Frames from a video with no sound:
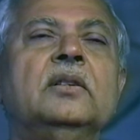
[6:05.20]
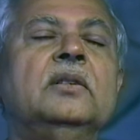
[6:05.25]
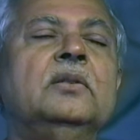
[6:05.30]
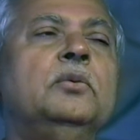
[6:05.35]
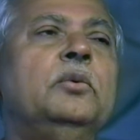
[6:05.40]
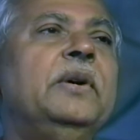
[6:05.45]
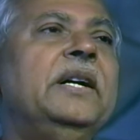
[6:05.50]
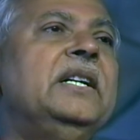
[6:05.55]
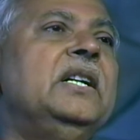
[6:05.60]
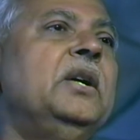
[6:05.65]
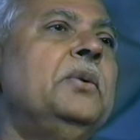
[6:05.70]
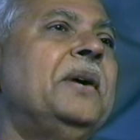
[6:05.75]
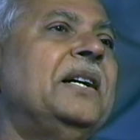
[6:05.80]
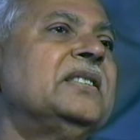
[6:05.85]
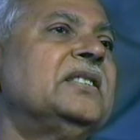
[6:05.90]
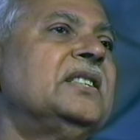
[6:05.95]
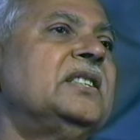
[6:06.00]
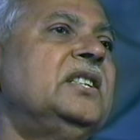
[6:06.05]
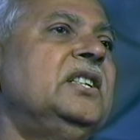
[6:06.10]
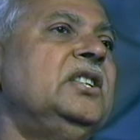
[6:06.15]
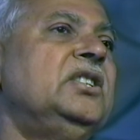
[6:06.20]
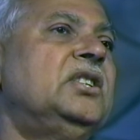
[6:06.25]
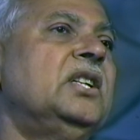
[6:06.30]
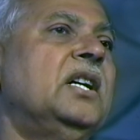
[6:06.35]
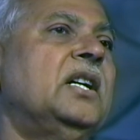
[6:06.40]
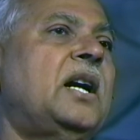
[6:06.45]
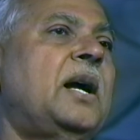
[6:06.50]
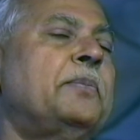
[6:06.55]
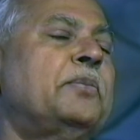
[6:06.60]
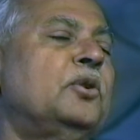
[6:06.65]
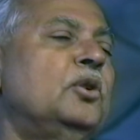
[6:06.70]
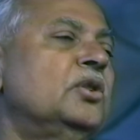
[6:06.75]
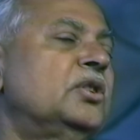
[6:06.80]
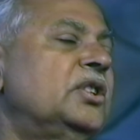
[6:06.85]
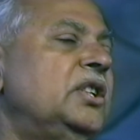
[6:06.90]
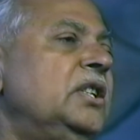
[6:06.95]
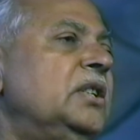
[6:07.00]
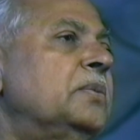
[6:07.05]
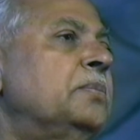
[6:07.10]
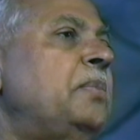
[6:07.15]
When he was a teacher, of course
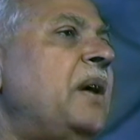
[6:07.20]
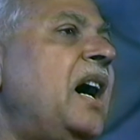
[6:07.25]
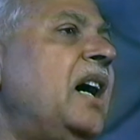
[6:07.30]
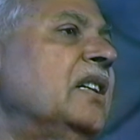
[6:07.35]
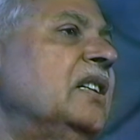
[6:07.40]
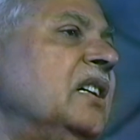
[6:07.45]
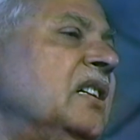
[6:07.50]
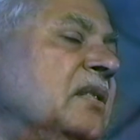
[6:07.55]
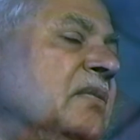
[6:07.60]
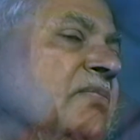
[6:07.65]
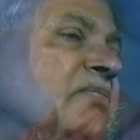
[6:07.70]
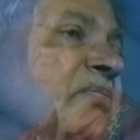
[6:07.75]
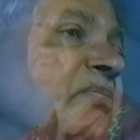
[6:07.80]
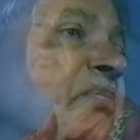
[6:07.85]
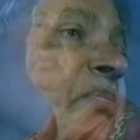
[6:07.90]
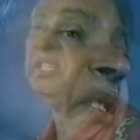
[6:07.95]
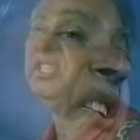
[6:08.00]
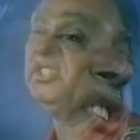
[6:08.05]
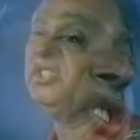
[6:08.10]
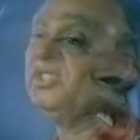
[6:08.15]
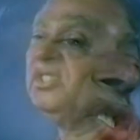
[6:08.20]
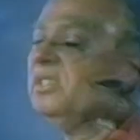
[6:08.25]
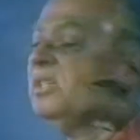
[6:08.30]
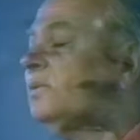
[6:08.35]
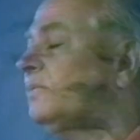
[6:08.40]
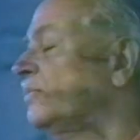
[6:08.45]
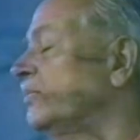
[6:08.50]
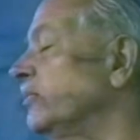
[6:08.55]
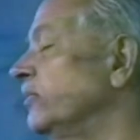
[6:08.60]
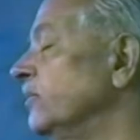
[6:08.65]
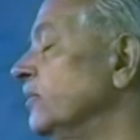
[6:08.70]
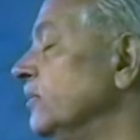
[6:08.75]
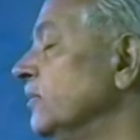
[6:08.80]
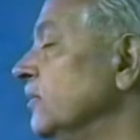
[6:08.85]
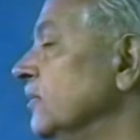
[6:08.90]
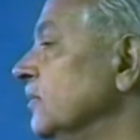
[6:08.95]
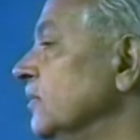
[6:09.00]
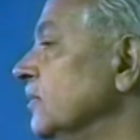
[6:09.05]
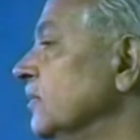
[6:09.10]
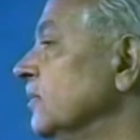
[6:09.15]
his father, priest,
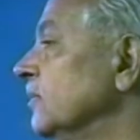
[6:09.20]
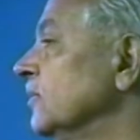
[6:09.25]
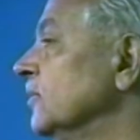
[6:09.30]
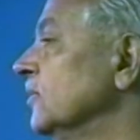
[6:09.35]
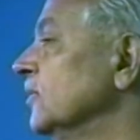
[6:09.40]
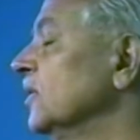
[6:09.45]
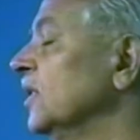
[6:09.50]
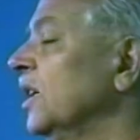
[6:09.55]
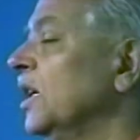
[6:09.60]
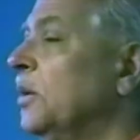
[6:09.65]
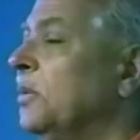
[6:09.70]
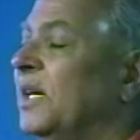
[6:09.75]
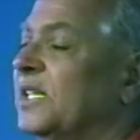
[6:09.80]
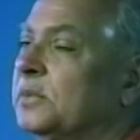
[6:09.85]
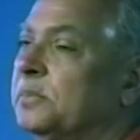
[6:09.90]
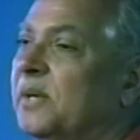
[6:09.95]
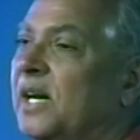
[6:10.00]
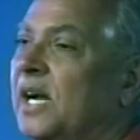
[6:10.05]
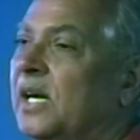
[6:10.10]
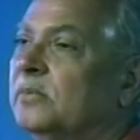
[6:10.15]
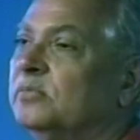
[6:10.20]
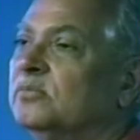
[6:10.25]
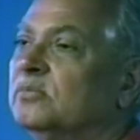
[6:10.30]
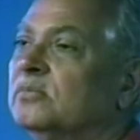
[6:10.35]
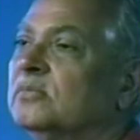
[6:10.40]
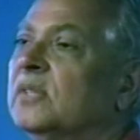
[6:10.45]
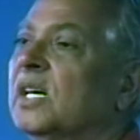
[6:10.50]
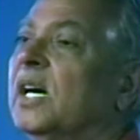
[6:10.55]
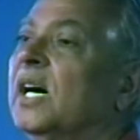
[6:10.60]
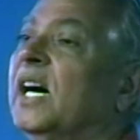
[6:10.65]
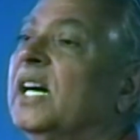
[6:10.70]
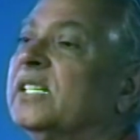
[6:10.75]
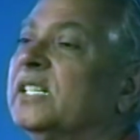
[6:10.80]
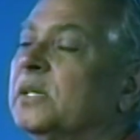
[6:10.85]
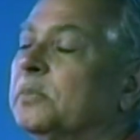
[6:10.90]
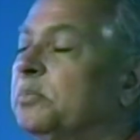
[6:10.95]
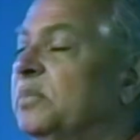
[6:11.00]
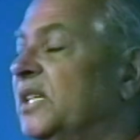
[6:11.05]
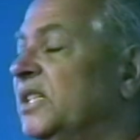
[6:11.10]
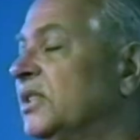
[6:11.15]
he was from other
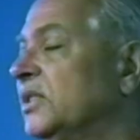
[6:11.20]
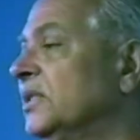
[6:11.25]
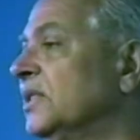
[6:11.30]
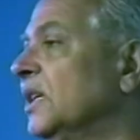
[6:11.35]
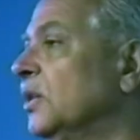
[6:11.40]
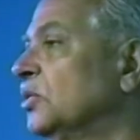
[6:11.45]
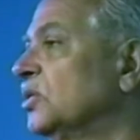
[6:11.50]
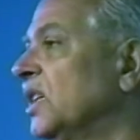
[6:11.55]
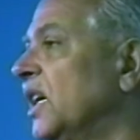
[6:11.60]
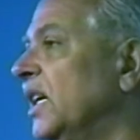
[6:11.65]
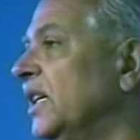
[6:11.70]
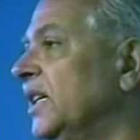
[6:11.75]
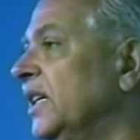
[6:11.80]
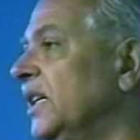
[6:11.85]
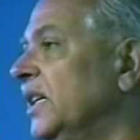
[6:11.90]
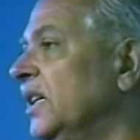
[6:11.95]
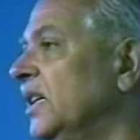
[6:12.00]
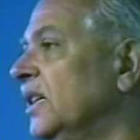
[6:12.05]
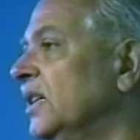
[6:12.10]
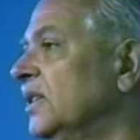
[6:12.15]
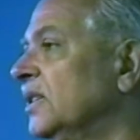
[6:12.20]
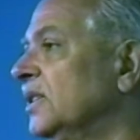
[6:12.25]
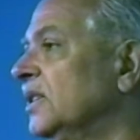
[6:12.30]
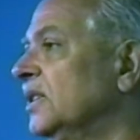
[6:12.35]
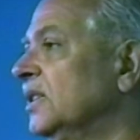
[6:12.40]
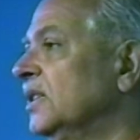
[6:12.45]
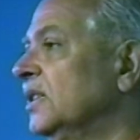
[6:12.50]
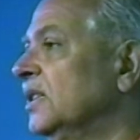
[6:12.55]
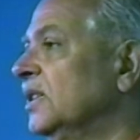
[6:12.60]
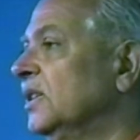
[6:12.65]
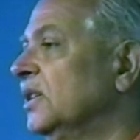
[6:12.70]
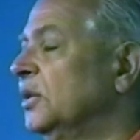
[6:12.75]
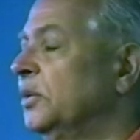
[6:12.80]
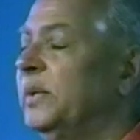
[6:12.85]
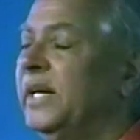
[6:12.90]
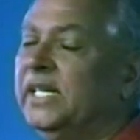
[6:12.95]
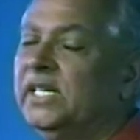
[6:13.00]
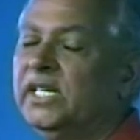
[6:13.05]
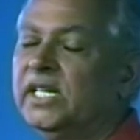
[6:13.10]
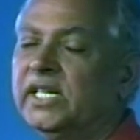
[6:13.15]
place, Nausari.
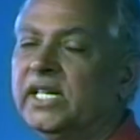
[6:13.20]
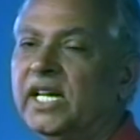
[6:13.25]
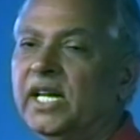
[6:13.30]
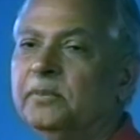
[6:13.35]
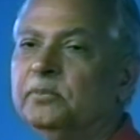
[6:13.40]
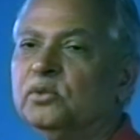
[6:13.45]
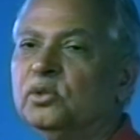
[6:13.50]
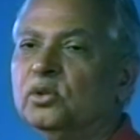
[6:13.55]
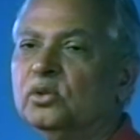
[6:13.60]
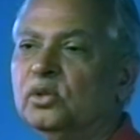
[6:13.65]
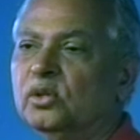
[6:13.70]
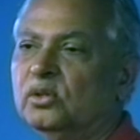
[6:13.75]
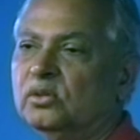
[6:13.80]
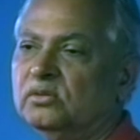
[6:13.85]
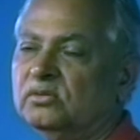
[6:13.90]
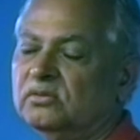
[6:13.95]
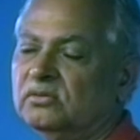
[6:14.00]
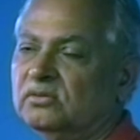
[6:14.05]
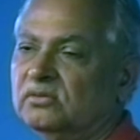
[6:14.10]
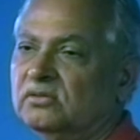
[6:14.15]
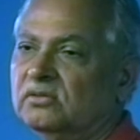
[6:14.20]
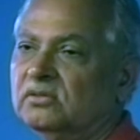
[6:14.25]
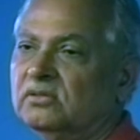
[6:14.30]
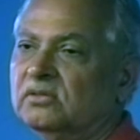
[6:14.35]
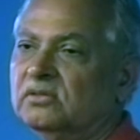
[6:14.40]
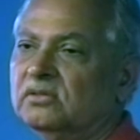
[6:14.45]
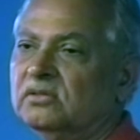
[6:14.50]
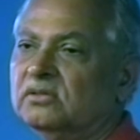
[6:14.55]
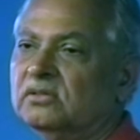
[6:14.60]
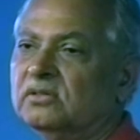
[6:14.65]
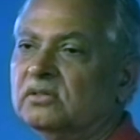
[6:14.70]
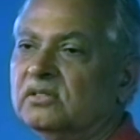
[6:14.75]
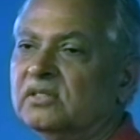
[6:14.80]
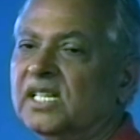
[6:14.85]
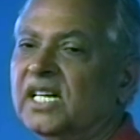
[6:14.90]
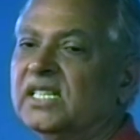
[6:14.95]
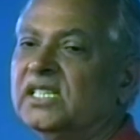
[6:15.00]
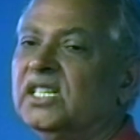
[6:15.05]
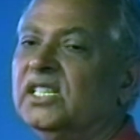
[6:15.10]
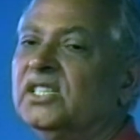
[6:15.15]
When he came to know
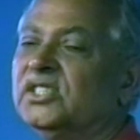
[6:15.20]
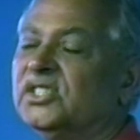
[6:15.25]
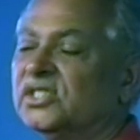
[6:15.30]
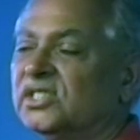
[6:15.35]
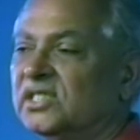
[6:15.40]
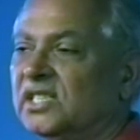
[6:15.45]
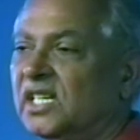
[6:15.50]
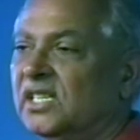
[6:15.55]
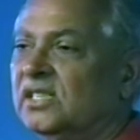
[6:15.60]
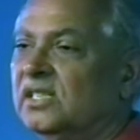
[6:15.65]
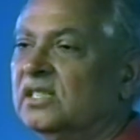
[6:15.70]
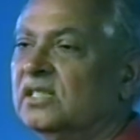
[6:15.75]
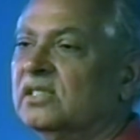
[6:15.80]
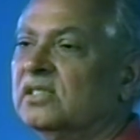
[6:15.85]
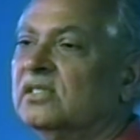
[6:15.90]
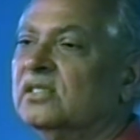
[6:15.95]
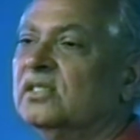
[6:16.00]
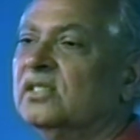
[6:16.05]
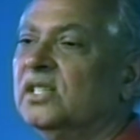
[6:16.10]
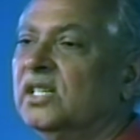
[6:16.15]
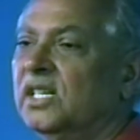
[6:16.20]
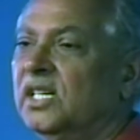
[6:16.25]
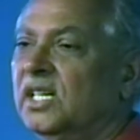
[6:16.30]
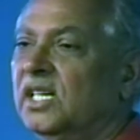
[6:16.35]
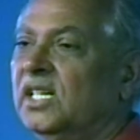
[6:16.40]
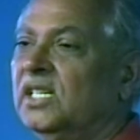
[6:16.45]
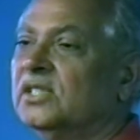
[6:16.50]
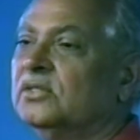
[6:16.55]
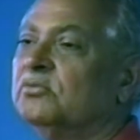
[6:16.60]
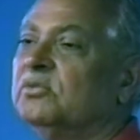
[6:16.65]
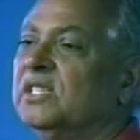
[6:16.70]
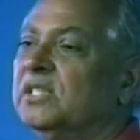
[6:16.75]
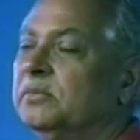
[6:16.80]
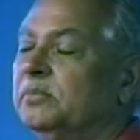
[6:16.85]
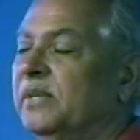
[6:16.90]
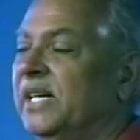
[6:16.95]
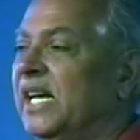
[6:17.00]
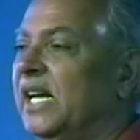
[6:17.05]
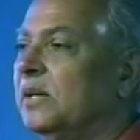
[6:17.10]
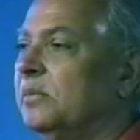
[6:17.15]
that his son is with
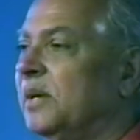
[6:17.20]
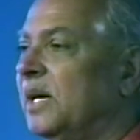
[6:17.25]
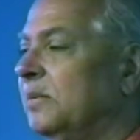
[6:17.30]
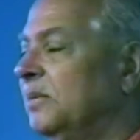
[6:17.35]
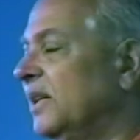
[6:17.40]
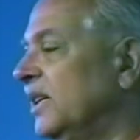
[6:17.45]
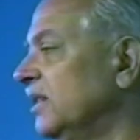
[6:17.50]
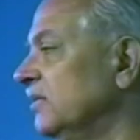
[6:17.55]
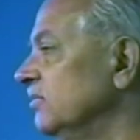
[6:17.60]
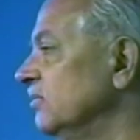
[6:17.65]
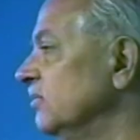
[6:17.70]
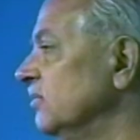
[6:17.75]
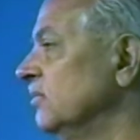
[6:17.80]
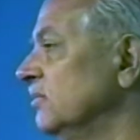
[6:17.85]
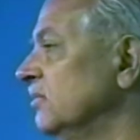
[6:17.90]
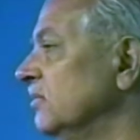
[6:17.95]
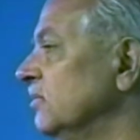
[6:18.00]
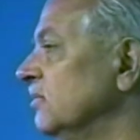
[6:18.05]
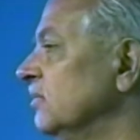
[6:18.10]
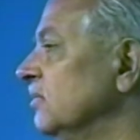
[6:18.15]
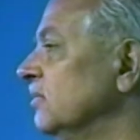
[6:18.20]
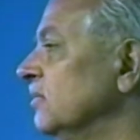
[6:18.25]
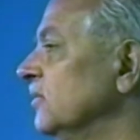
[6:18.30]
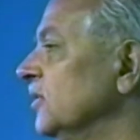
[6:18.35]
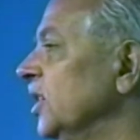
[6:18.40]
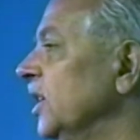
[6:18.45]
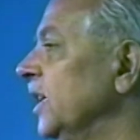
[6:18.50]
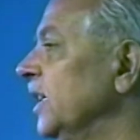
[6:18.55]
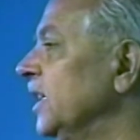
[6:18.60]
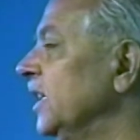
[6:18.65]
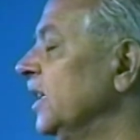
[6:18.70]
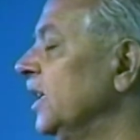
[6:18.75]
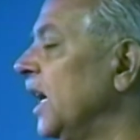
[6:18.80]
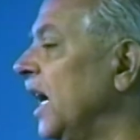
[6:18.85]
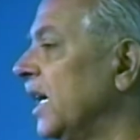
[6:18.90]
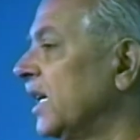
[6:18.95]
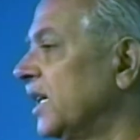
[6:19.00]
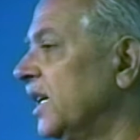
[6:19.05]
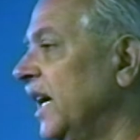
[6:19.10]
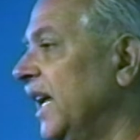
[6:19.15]
Meher Baba, he did
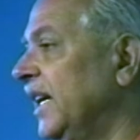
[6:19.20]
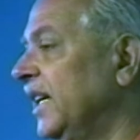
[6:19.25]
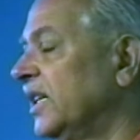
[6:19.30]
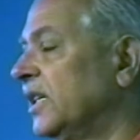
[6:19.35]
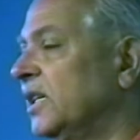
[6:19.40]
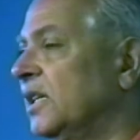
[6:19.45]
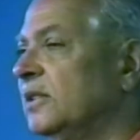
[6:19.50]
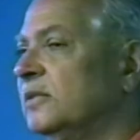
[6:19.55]
not like,